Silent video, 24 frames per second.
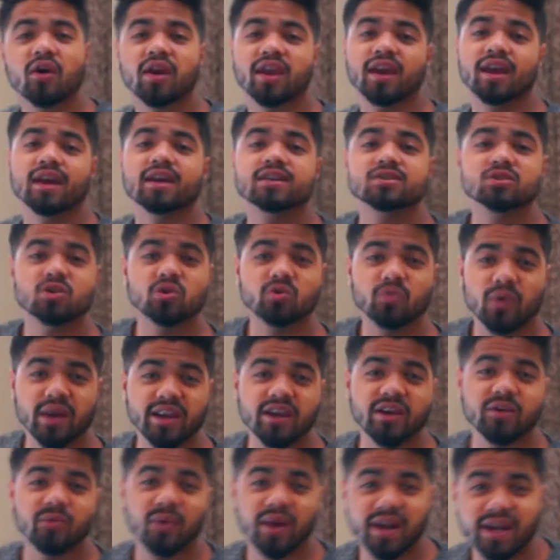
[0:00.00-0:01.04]
Okay, so
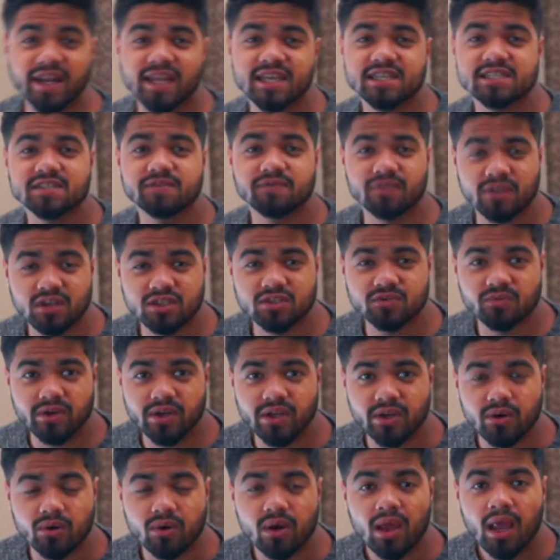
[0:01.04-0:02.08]
twenty twenty's first
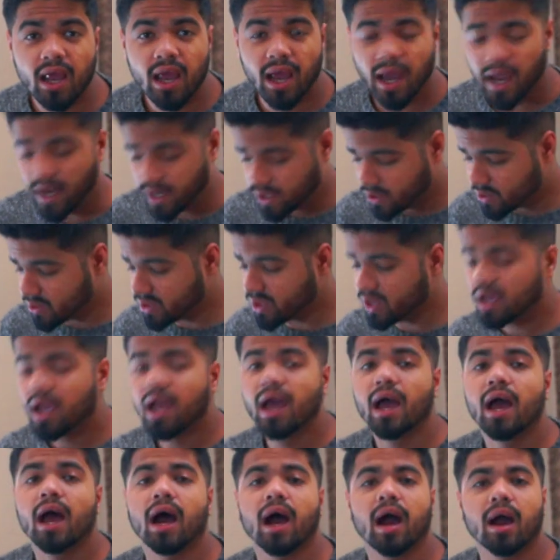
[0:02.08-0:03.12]
video, and today
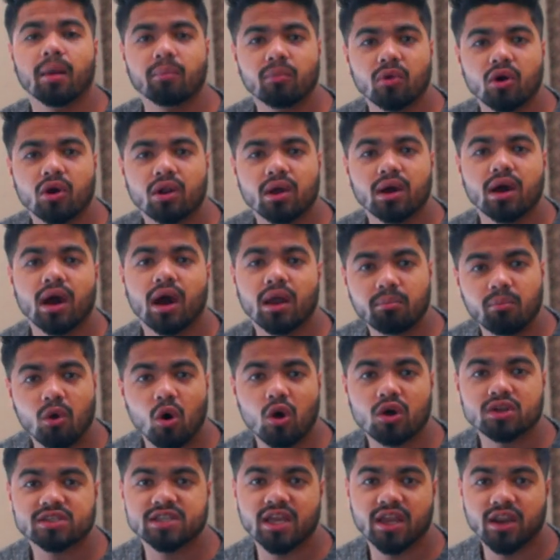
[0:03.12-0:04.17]
I'm gonna
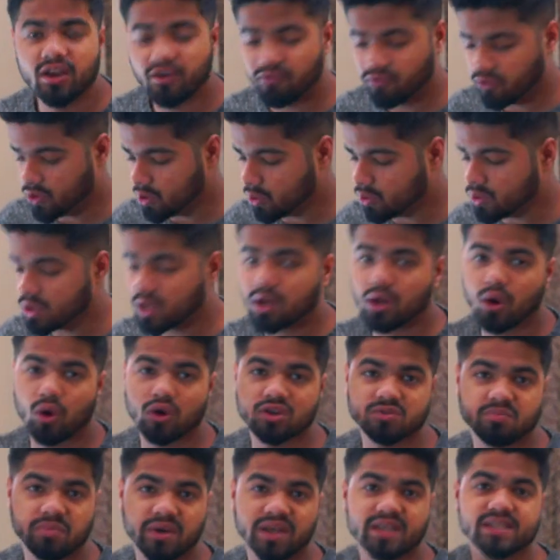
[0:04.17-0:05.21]
unbox and review the
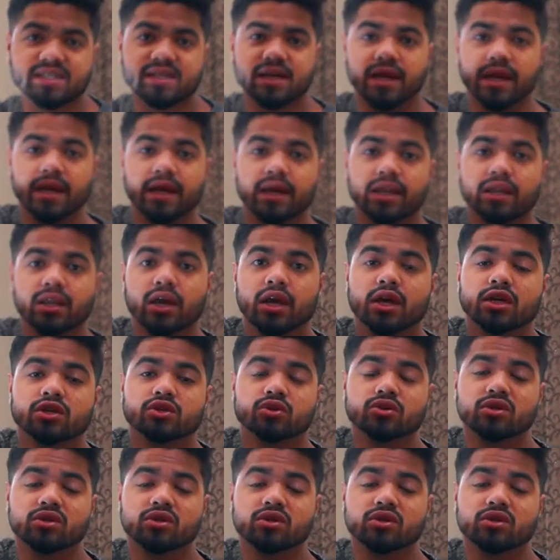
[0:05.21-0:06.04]
Crossbeats Connect.